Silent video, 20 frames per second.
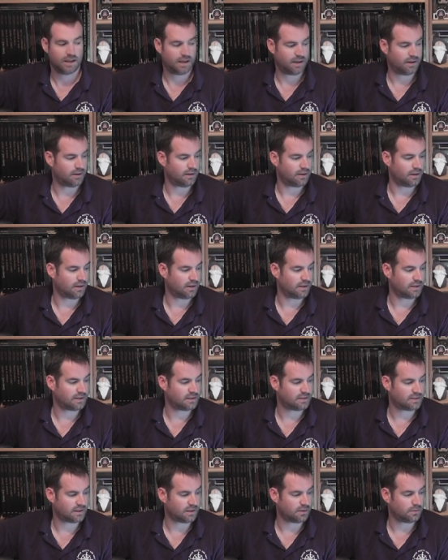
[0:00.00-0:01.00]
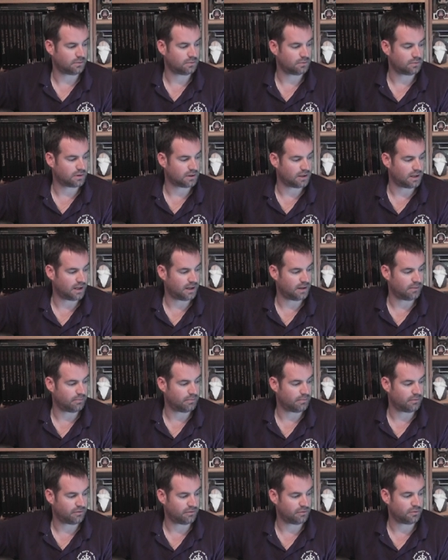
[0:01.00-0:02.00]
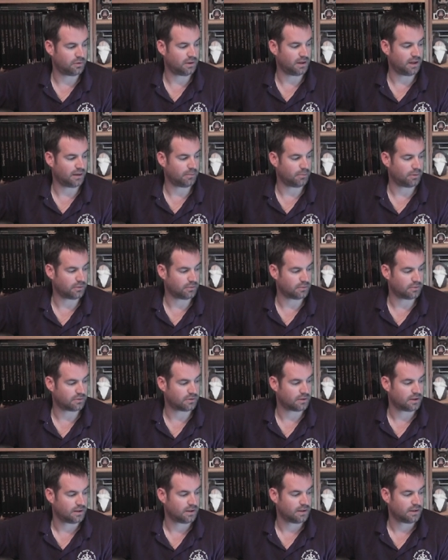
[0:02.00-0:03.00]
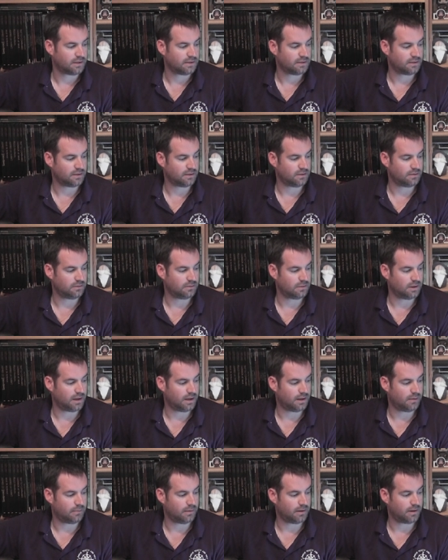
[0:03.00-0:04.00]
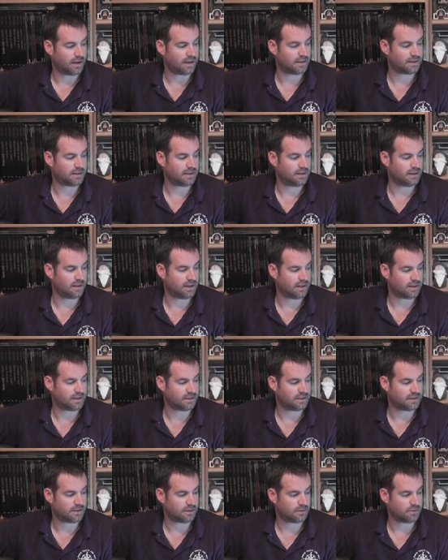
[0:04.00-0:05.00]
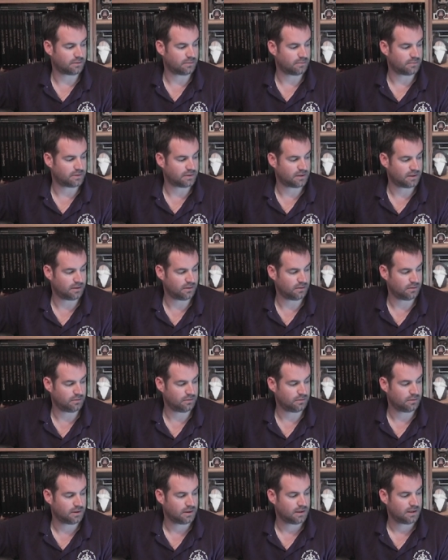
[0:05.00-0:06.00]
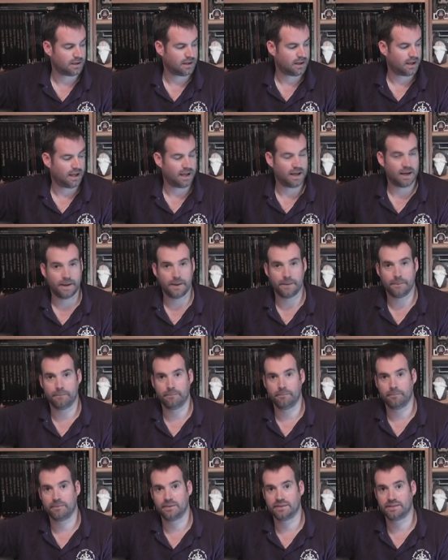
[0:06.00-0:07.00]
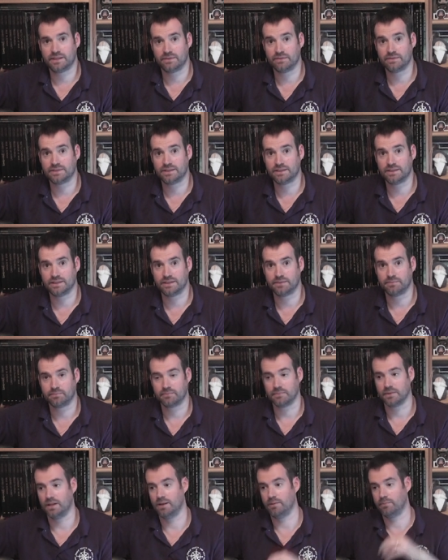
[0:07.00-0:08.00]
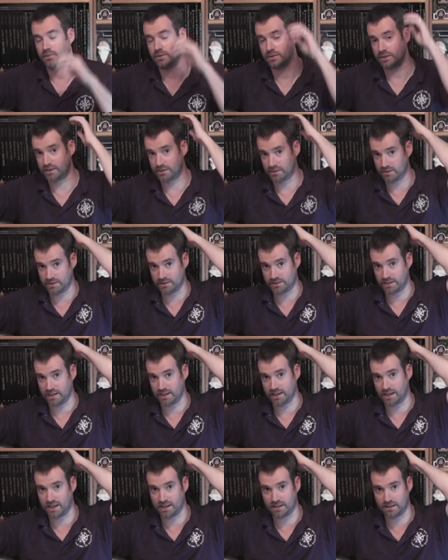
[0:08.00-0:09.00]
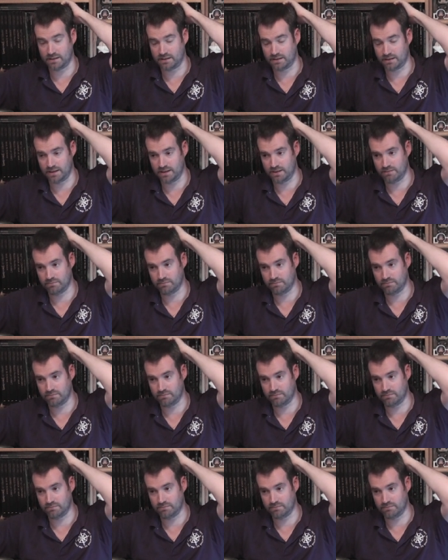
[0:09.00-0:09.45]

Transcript: and I, I sold um, 48 models to, um, and actually I actually sold them to um, Seventh City because um, they do the second-hand